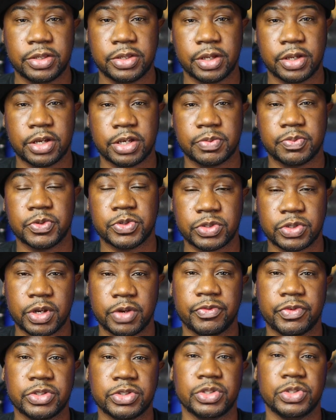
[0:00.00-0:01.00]
into customer
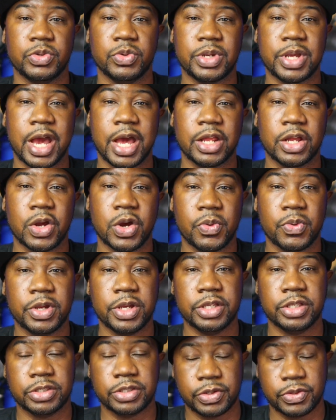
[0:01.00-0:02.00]
service, you got to go
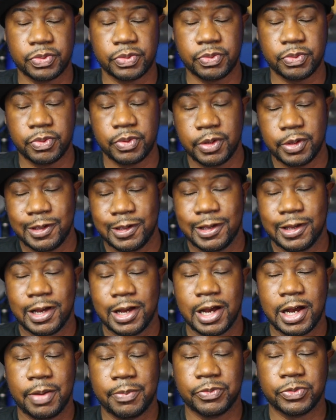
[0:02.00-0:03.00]
into
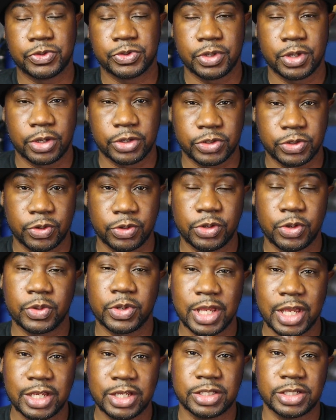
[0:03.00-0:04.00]
a certain
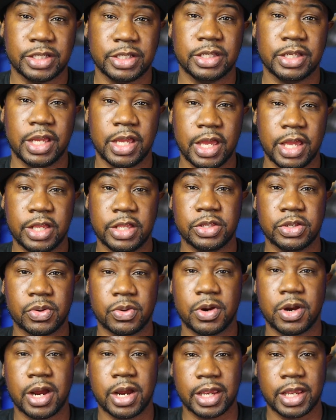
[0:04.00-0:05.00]
location in
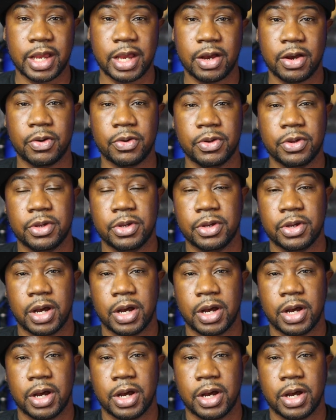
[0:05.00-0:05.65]
your account,